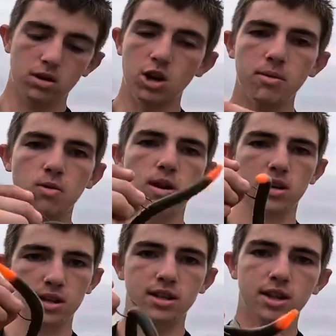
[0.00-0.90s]
hope it
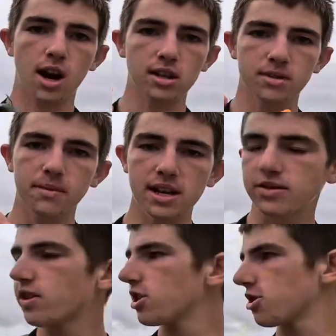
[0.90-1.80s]
works. It's caught some
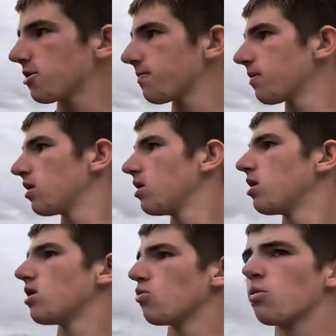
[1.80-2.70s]
nice fish.
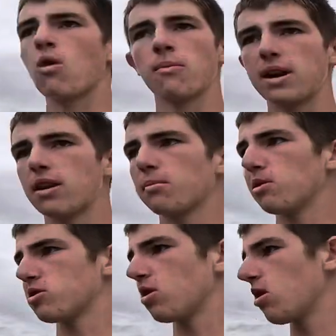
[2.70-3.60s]
We won't be here
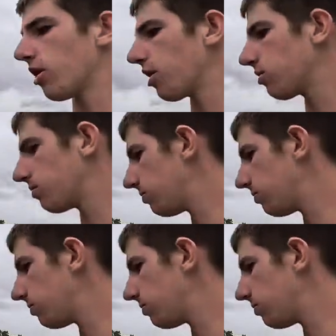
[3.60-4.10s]
much longer.